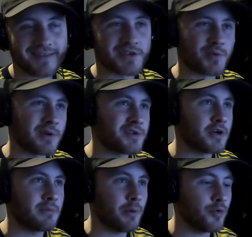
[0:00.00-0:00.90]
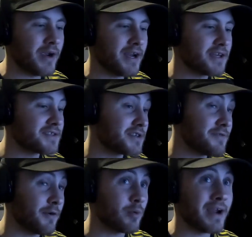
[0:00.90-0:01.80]
This is what I was talking about with ratings. There's
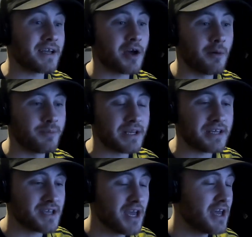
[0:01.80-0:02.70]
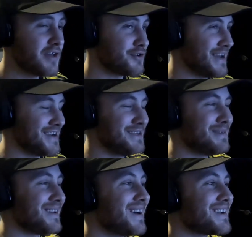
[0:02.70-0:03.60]
different rating companies. There's actually
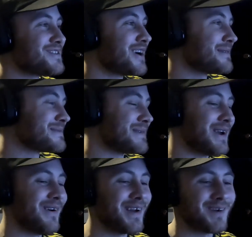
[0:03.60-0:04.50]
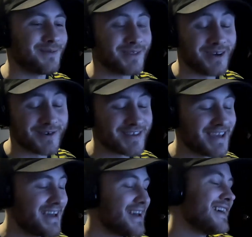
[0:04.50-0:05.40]
been a lot of drama that's been going on with those.
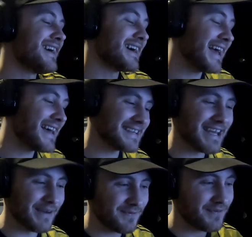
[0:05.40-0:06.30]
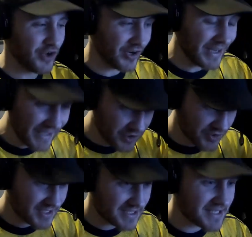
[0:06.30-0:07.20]
Again, if you're
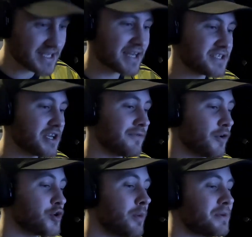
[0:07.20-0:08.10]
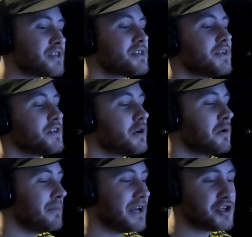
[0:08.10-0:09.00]
interested in this kind of stuff or you want me just to let you know
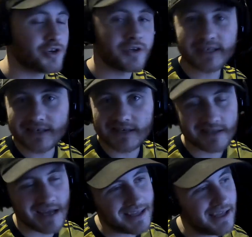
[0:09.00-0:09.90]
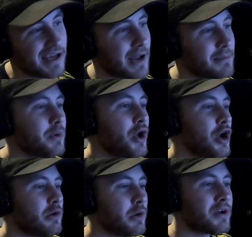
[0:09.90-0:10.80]
what my journey is, I can. I mean,
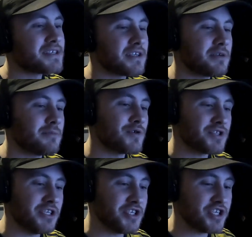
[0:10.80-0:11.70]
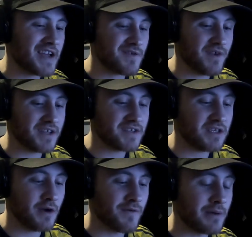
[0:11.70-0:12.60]
we want to stick to mostly Jazz fan
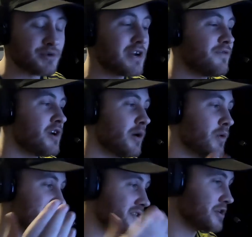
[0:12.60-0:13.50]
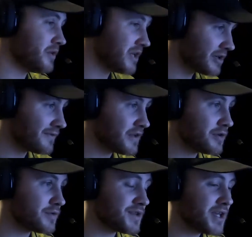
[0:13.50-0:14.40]
stuff. I'm trying to figure out ways to do
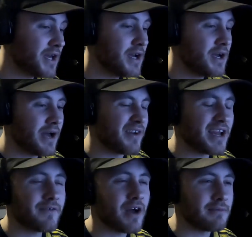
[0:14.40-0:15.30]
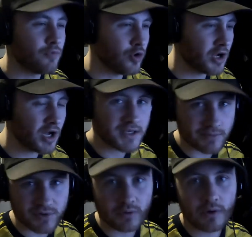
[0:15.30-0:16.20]
interviews. I've kind of gotten more
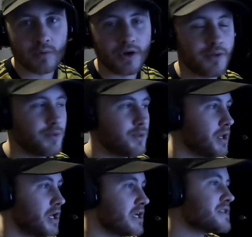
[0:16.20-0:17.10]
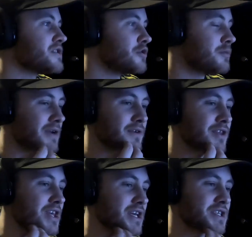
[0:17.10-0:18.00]
accustomed to it with Zoom and
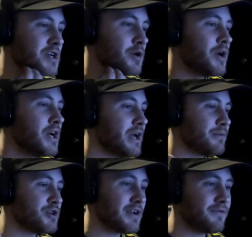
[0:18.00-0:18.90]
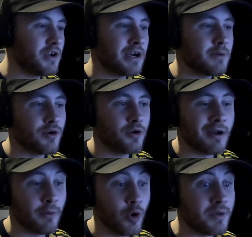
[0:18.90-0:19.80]
everything, so I'm trying to figure out a
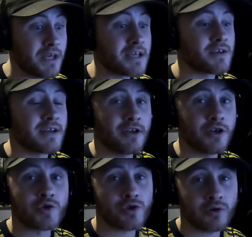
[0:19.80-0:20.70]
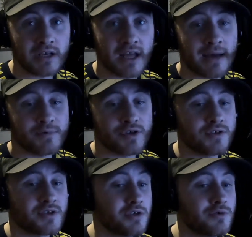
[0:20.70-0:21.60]
program, OBS, on how to do screen
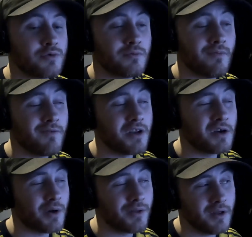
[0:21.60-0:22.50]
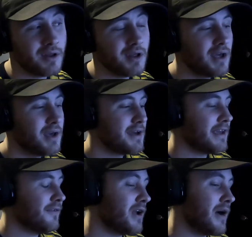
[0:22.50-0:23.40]
captures and do video with it.
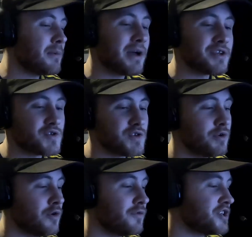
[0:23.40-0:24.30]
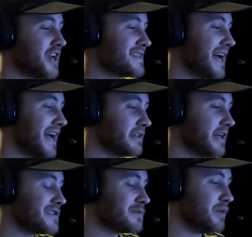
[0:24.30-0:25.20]
If not, we might just do it over Jazz highlights.